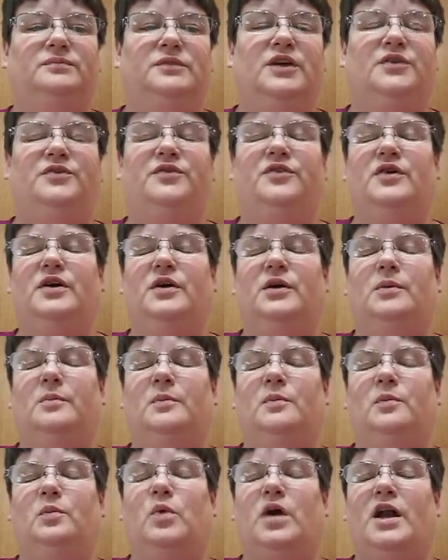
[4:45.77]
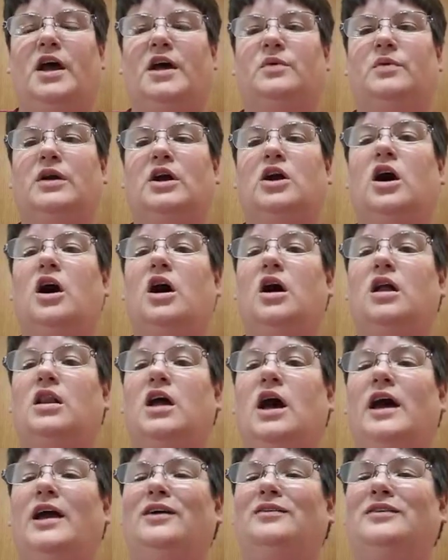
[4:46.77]
if what I recall,
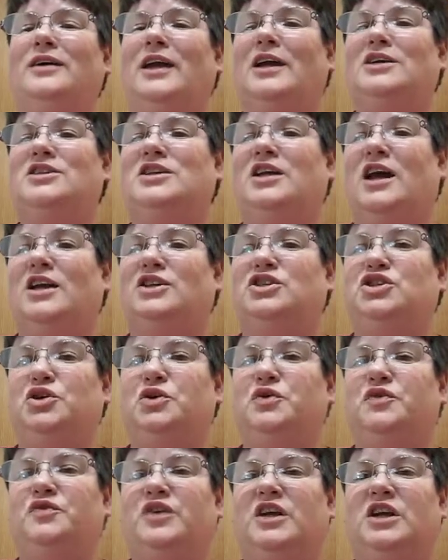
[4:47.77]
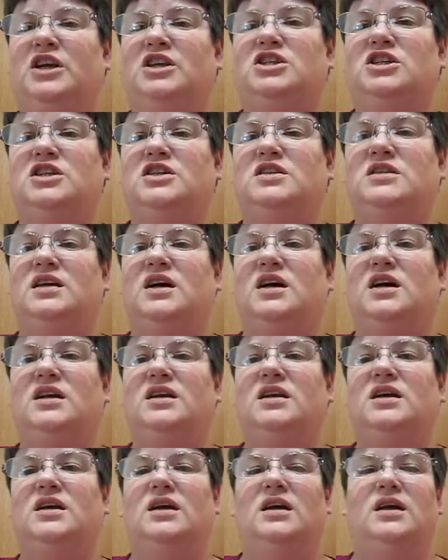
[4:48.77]
I only actually got two finishes
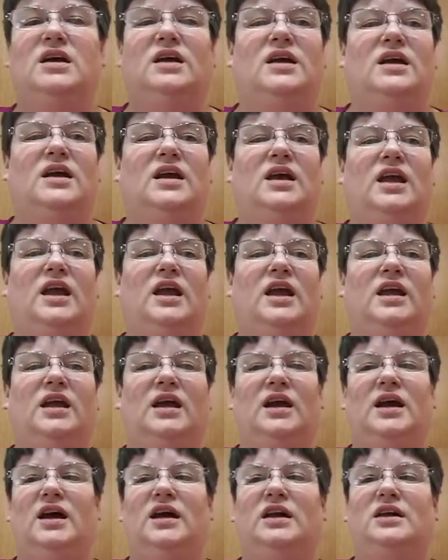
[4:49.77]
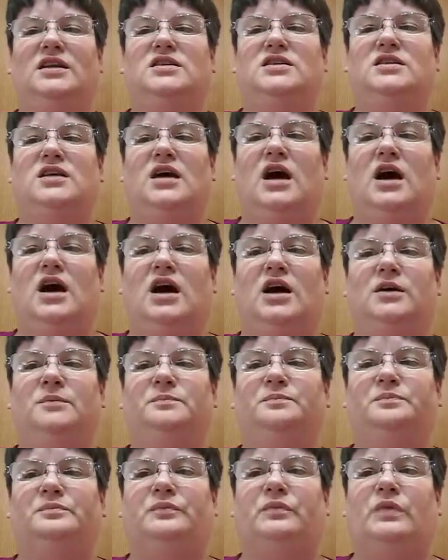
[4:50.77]
done, and
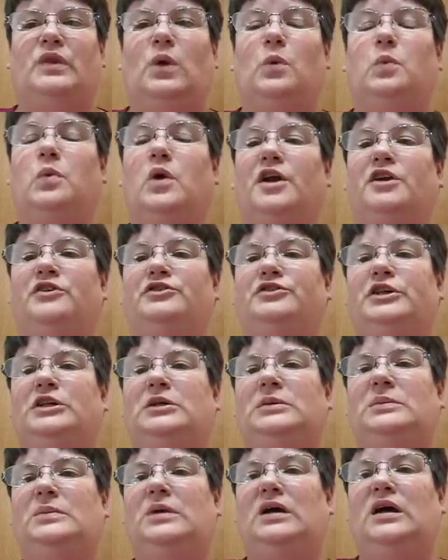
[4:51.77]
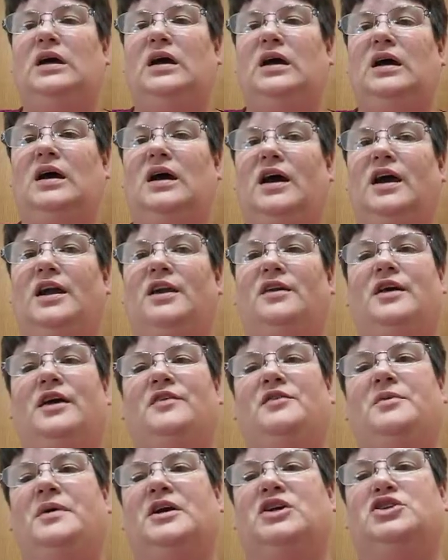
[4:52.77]
um, one of them I don't
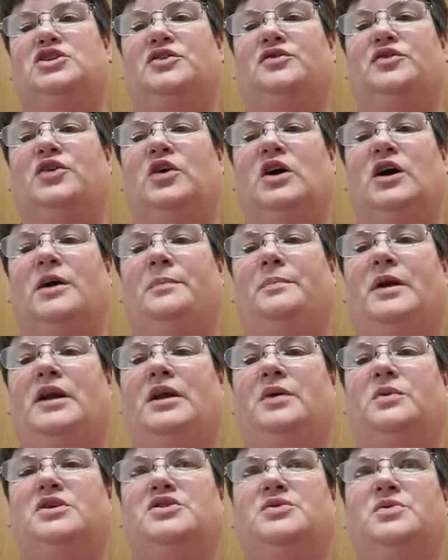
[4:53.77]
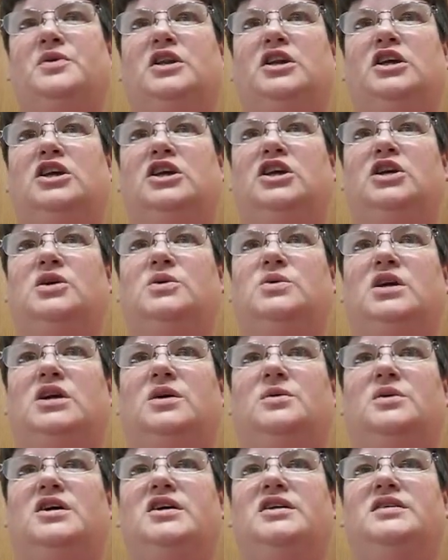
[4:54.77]
have a picture for it, but it was really cute. It
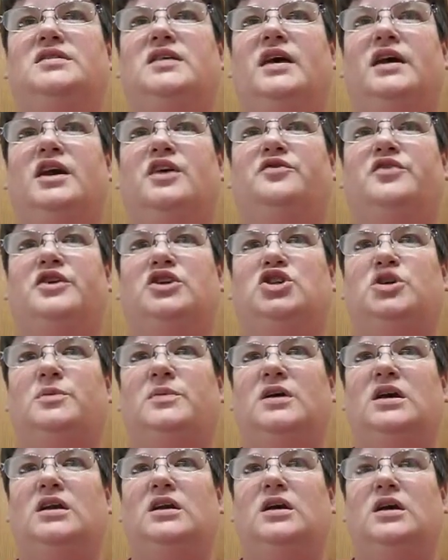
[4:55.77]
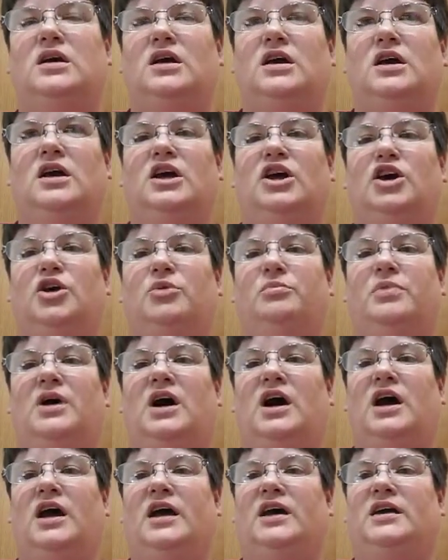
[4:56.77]
was like a fisherman,
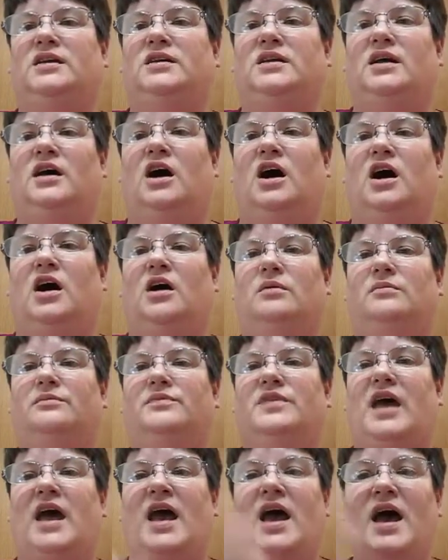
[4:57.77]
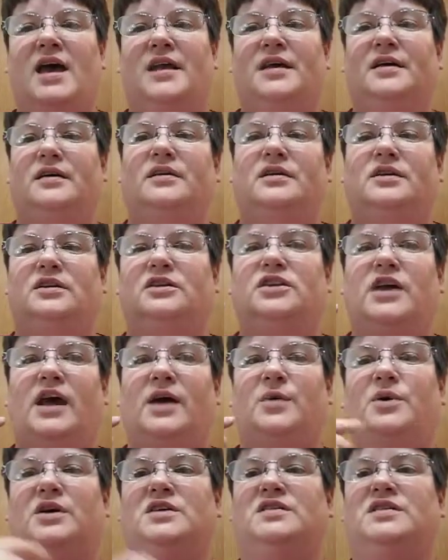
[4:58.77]
but um, the head
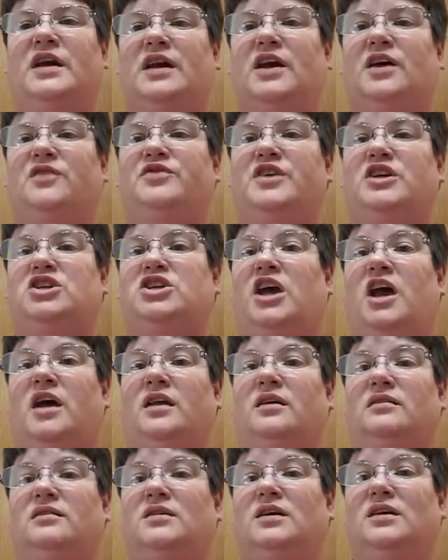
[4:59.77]
was like a fish head